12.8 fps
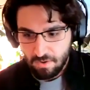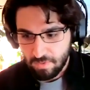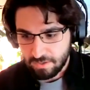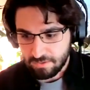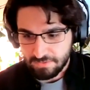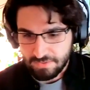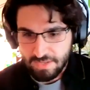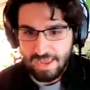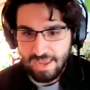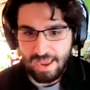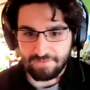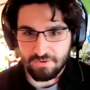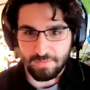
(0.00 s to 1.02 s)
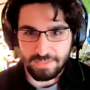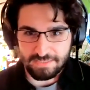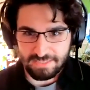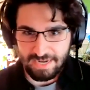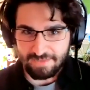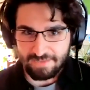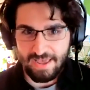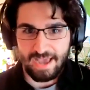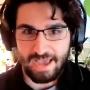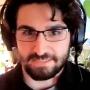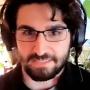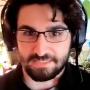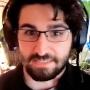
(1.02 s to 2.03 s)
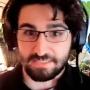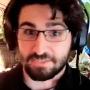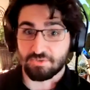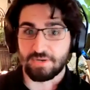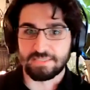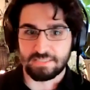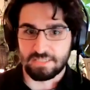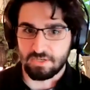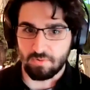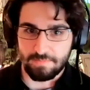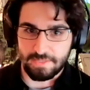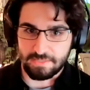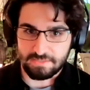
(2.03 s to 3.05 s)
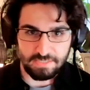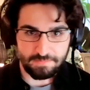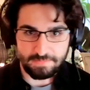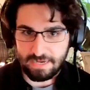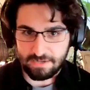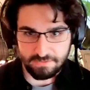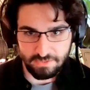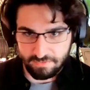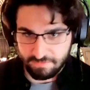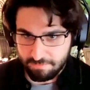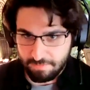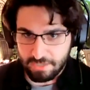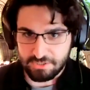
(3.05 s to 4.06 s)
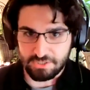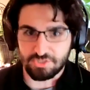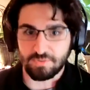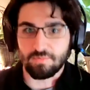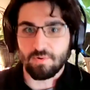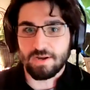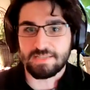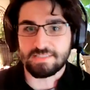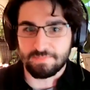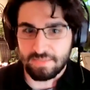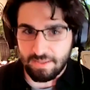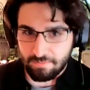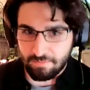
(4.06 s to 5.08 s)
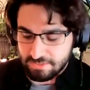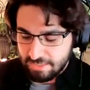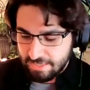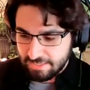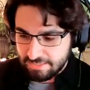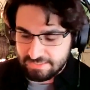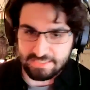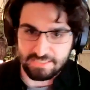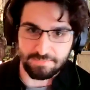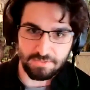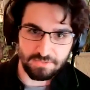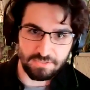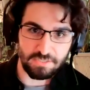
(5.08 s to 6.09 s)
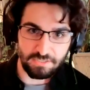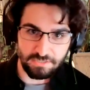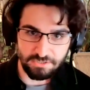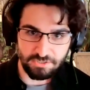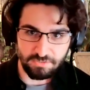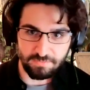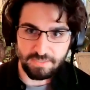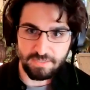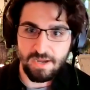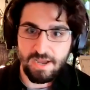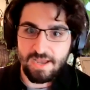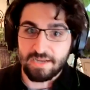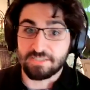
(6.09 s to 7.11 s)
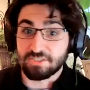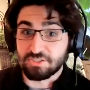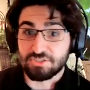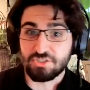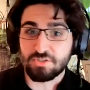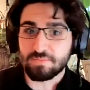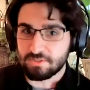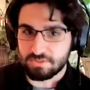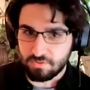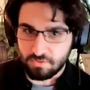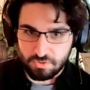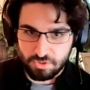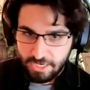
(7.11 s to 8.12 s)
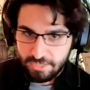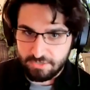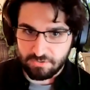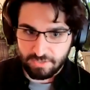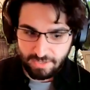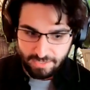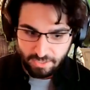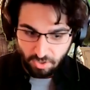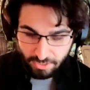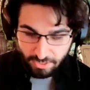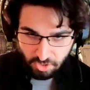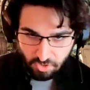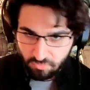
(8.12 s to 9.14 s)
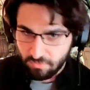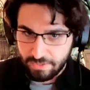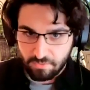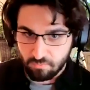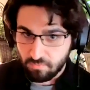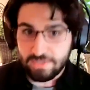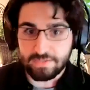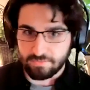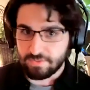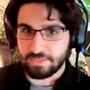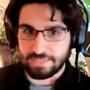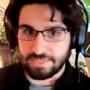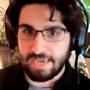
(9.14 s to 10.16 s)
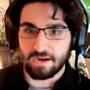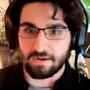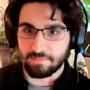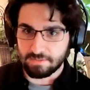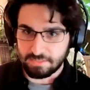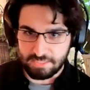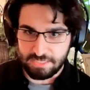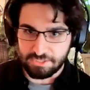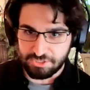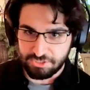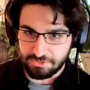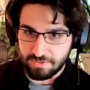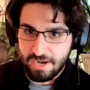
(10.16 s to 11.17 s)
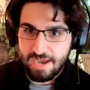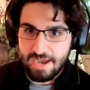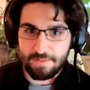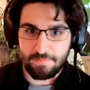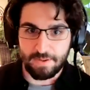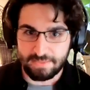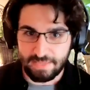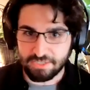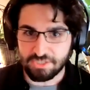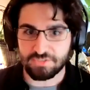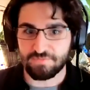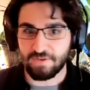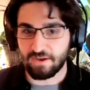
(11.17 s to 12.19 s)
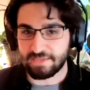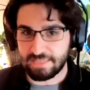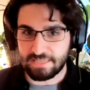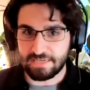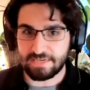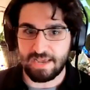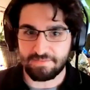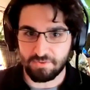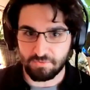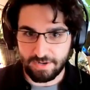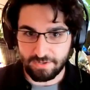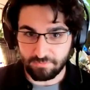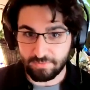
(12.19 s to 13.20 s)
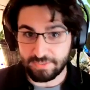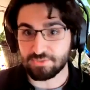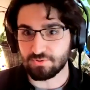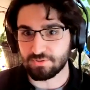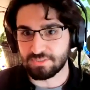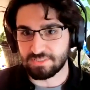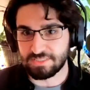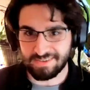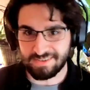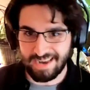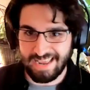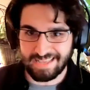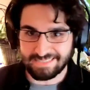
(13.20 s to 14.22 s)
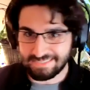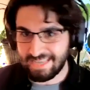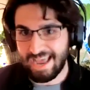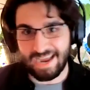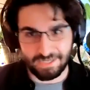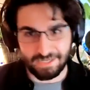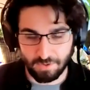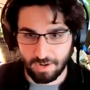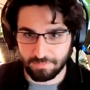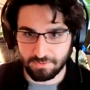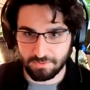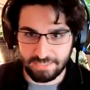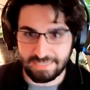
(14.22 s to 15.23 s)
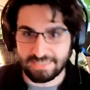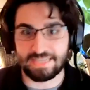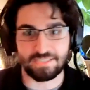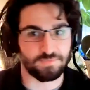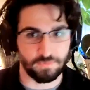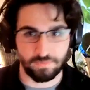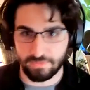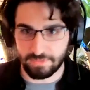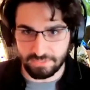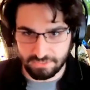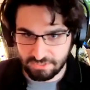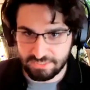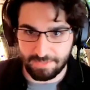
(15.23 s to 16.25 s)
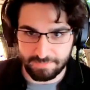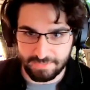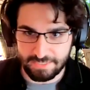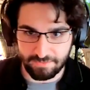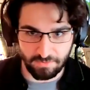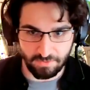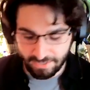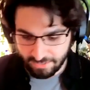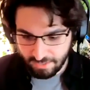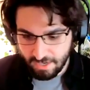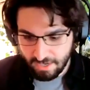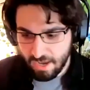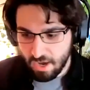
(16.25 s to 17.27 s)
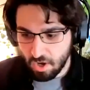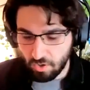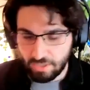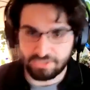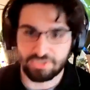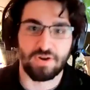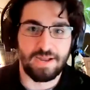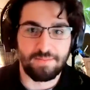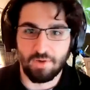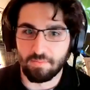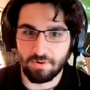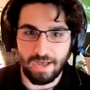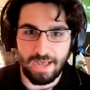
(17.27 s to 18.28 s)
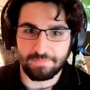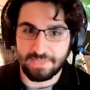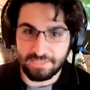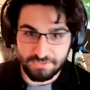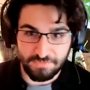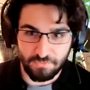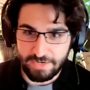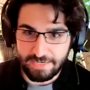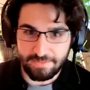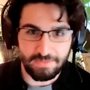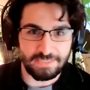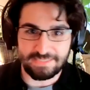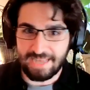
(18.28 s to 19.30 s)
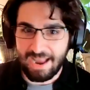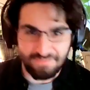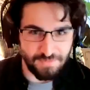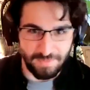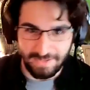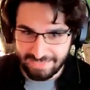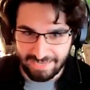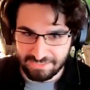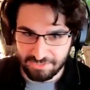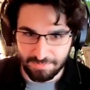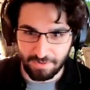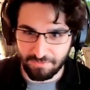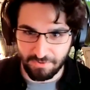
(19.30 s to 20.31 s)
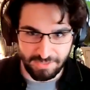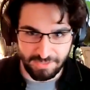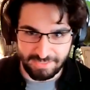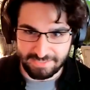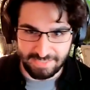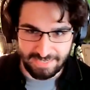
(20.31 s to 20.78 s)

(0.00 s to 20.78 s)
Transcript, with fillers: well, not everybody's going to have access to this crazy equipment. Some towns don't have the budget. So we wanted something that was accessible to the consumer because consumers genuinely like, inc- like really, really care about this issue, yep. but they just felt like they didn't have the right resources in their hands to act properly. And that's where we really just stepped in and we are like, let's try a mobile app that's free because everybody has a smartphone at this